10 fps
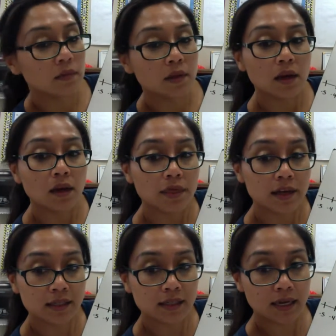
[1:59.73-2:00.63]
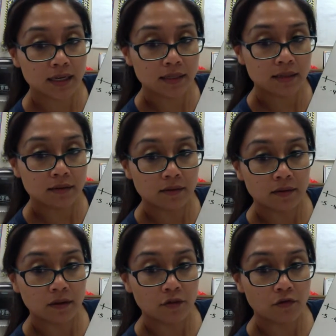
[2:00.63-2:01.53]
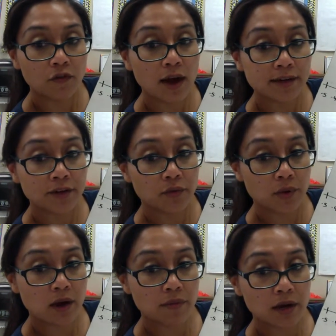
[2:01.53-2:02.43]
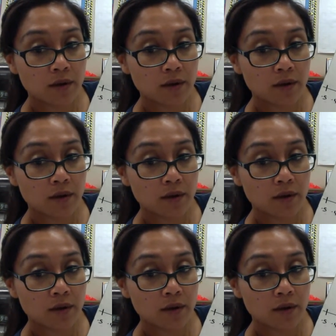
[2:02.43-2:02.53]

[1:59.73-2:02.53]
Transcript: This says, find 3 on the number